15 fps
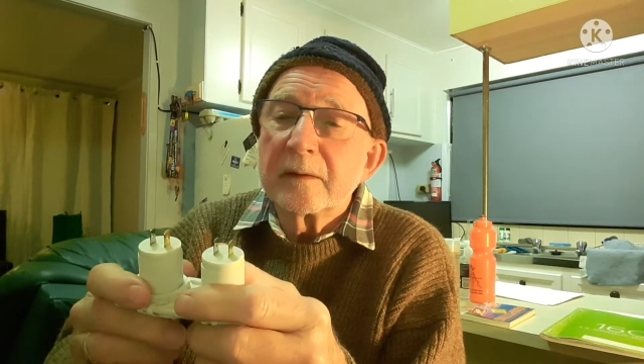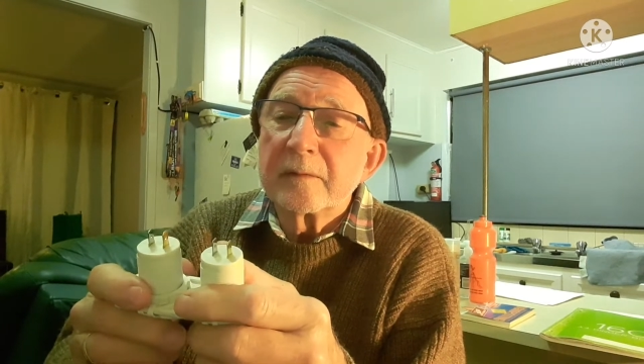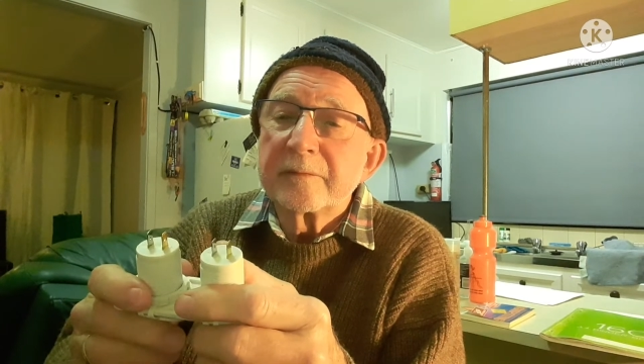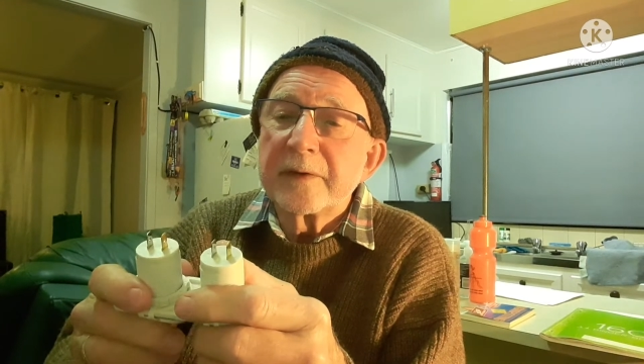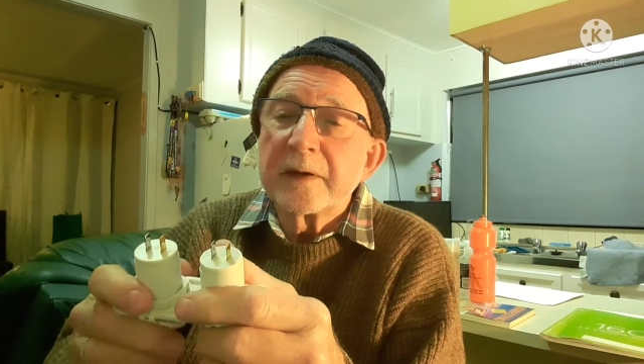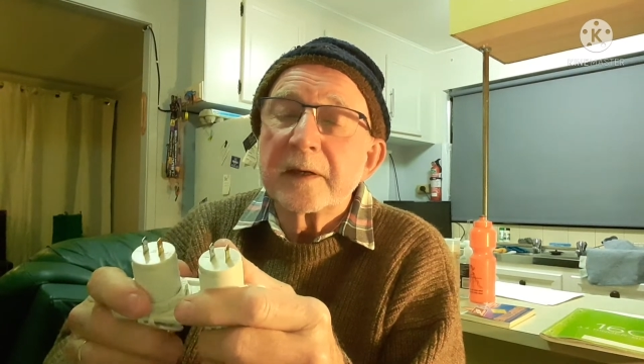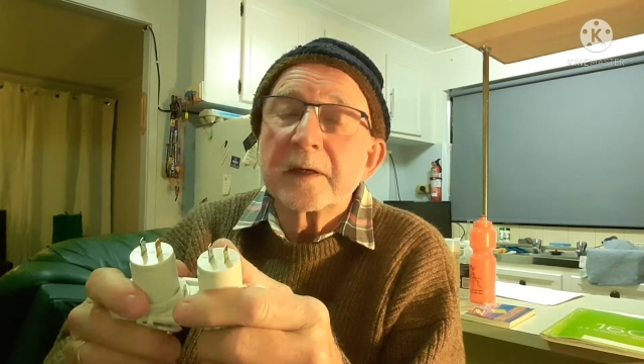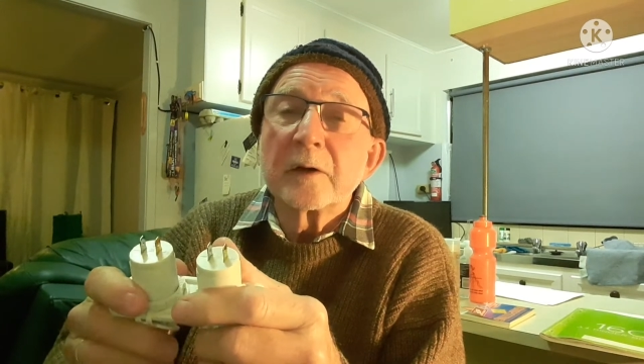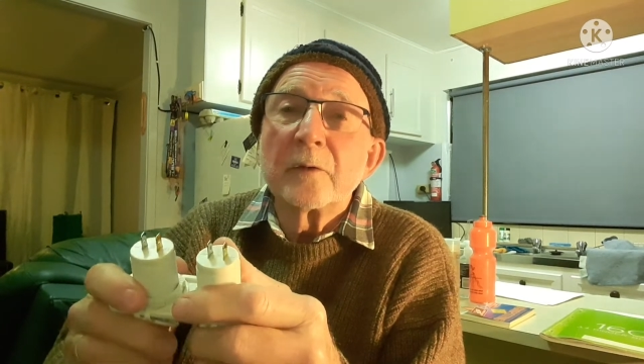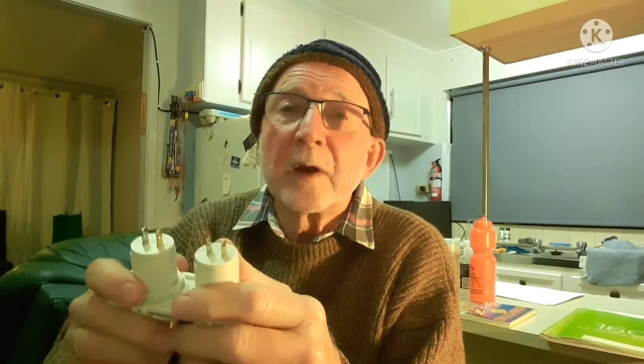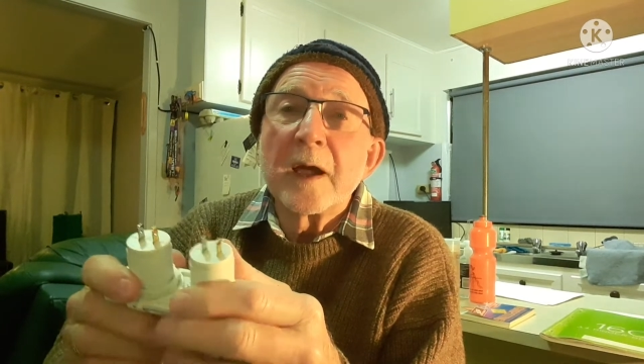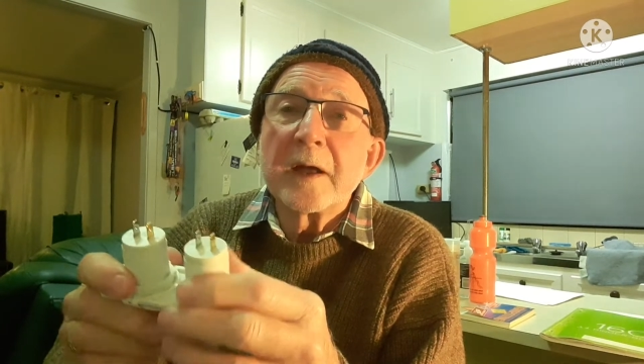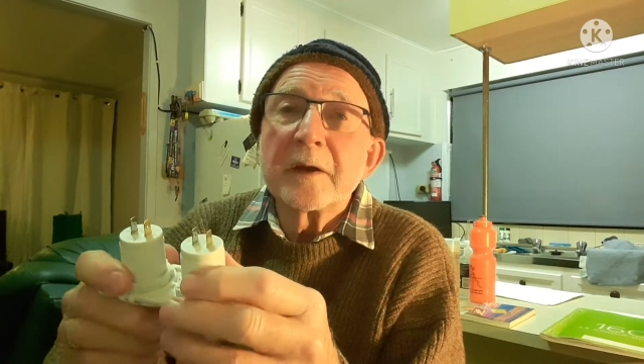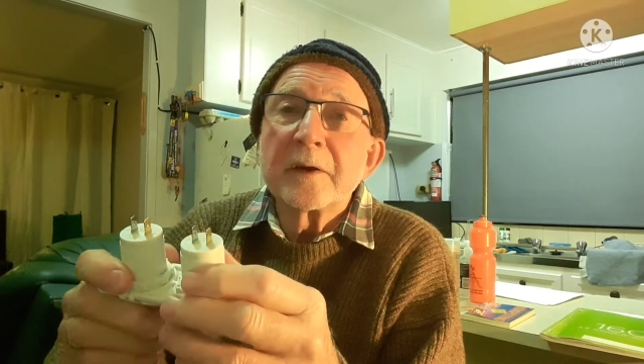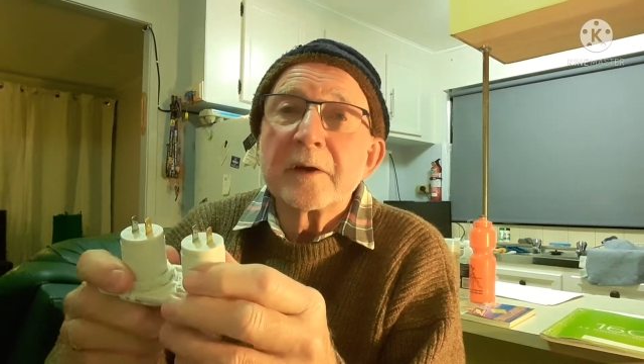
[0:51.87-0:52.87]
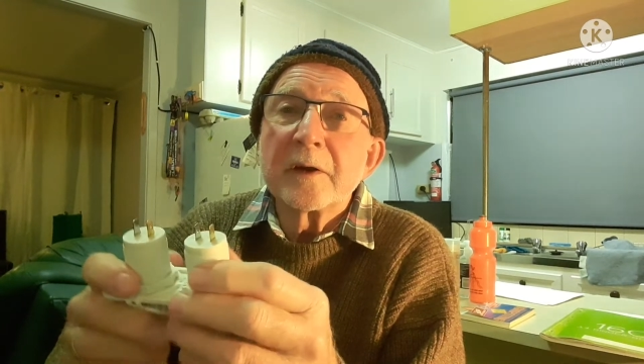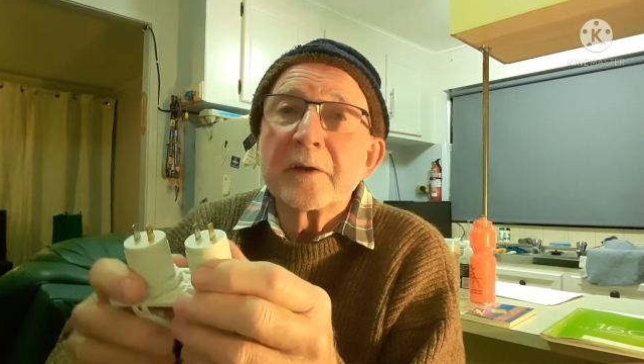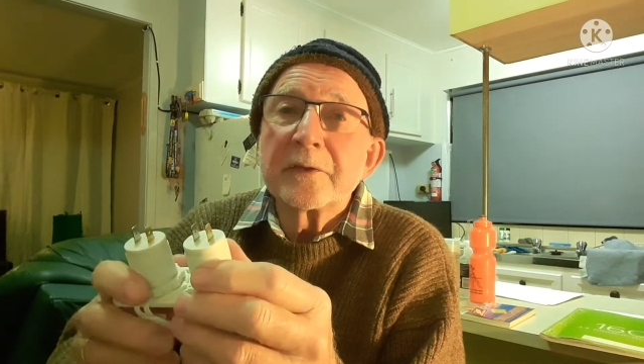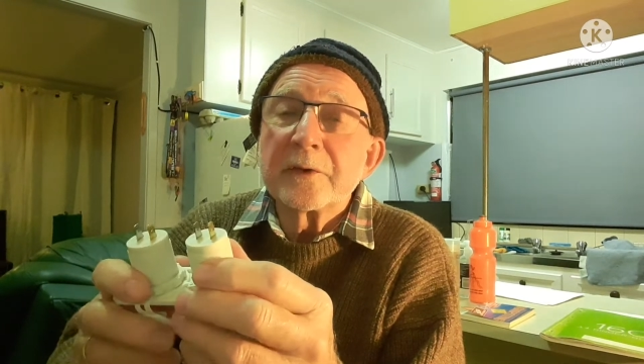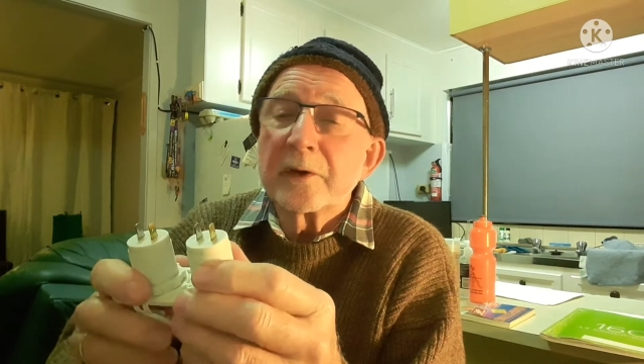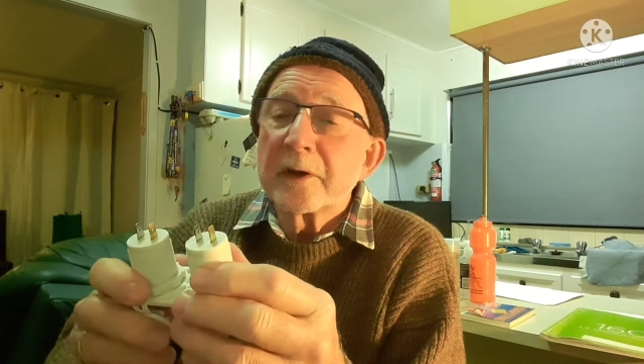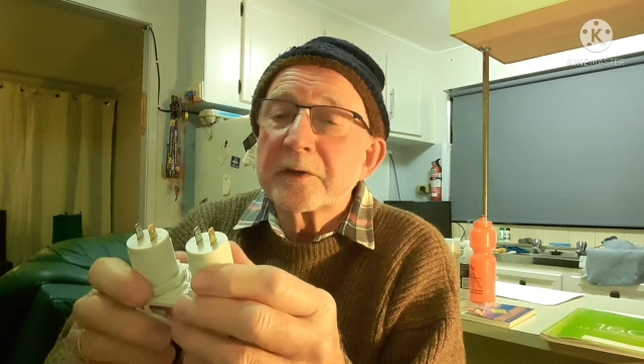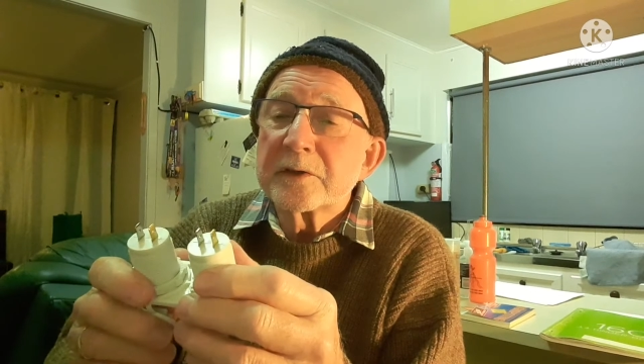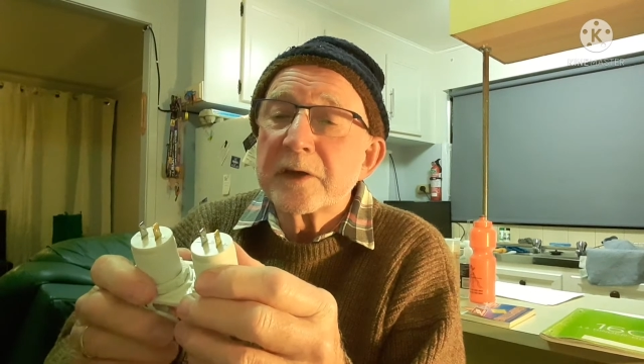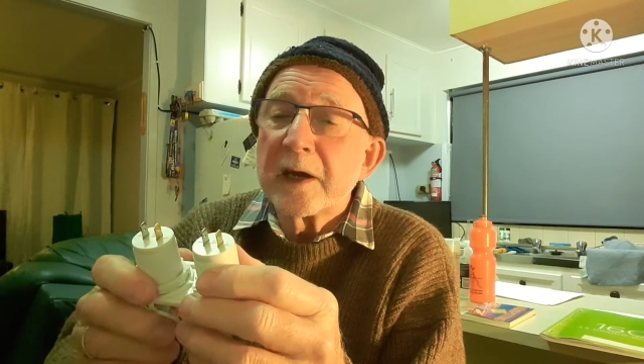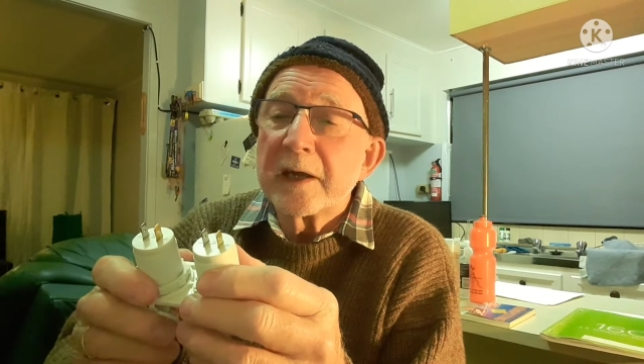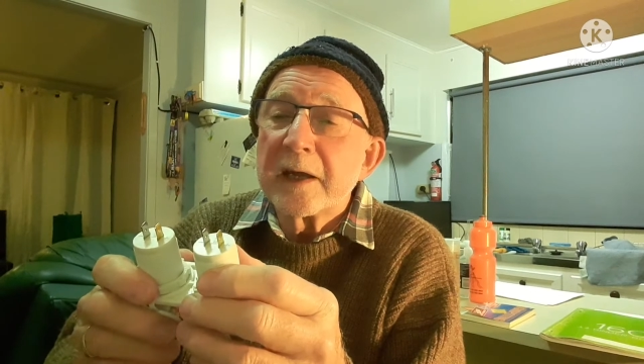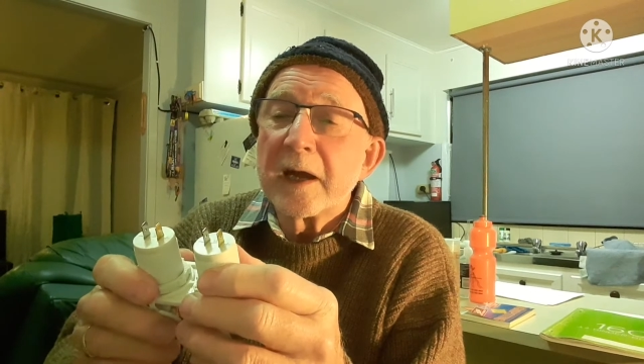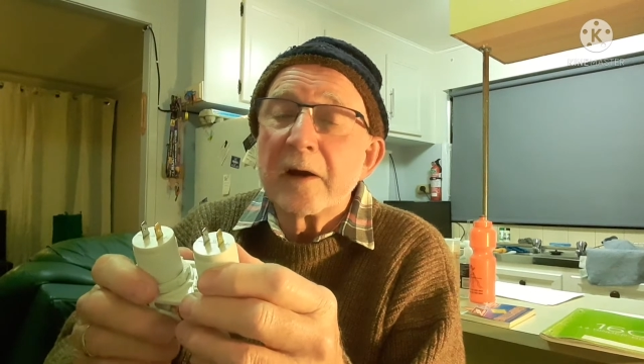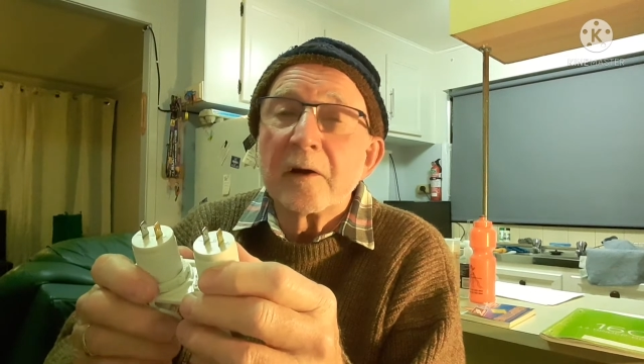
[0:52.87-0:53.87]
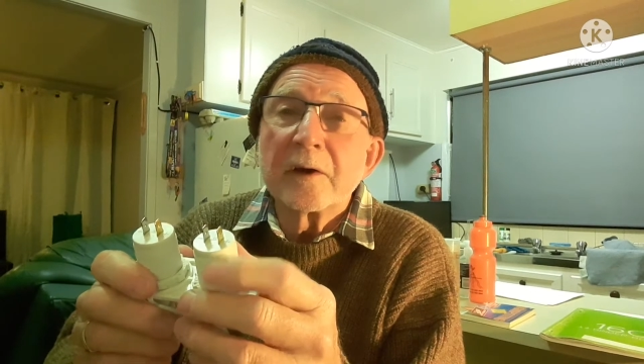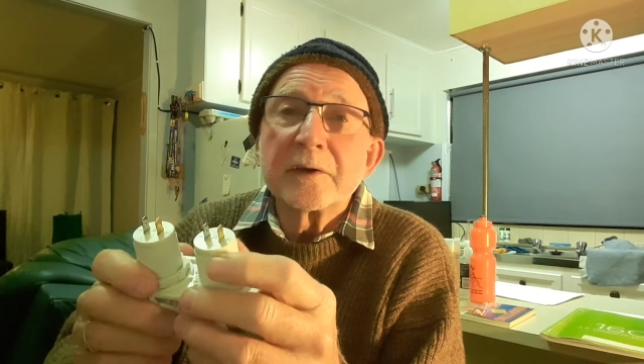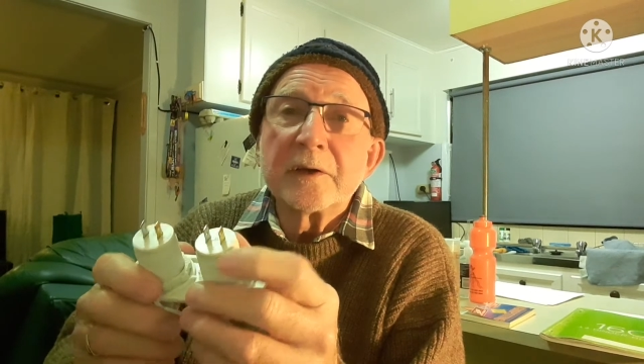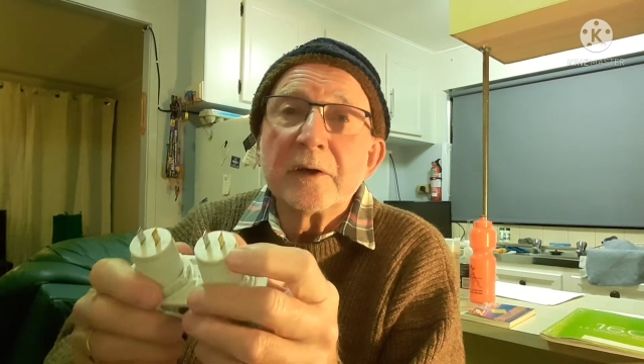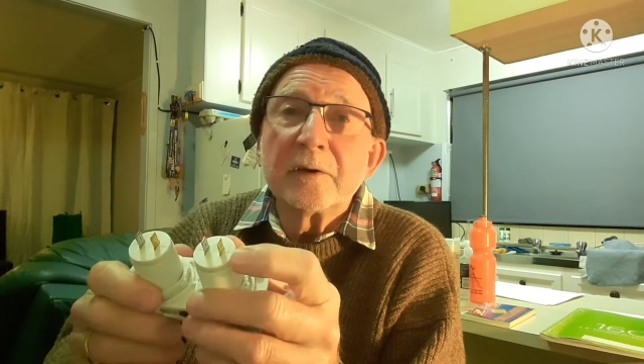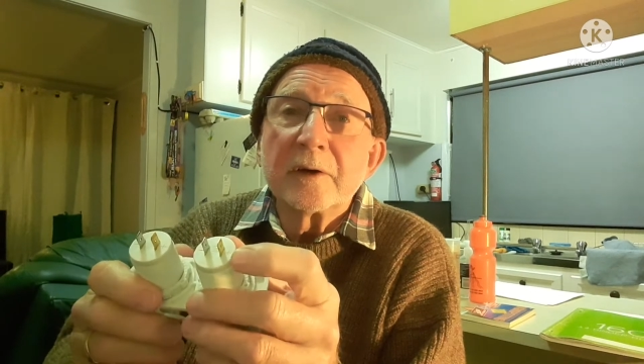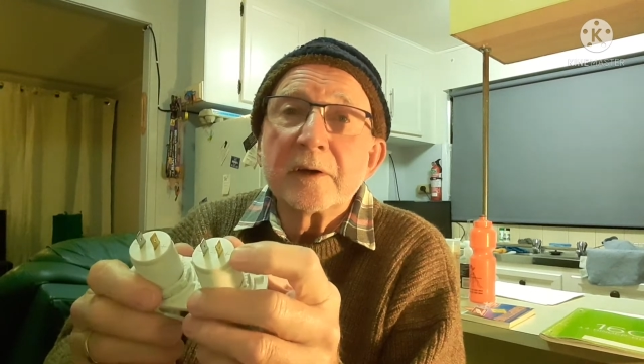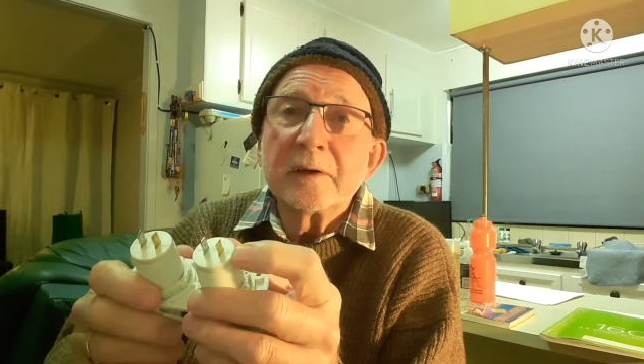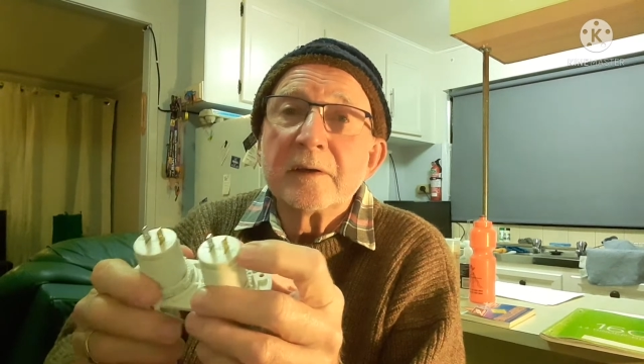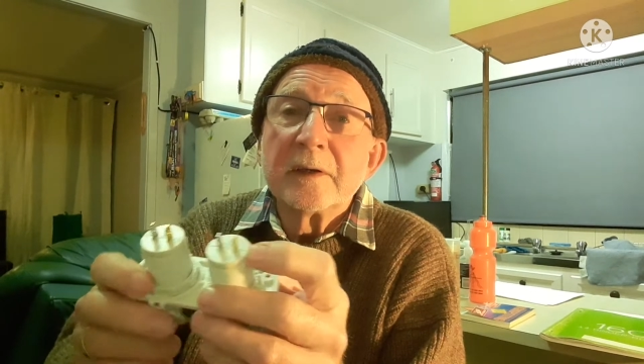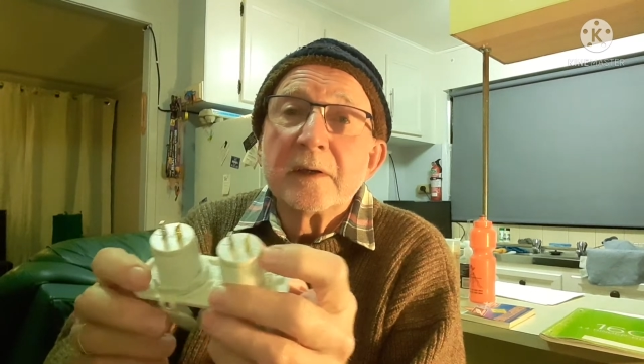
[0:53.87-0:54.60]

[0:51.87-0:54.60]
fiddling around, and I thought I'd show you how I do it,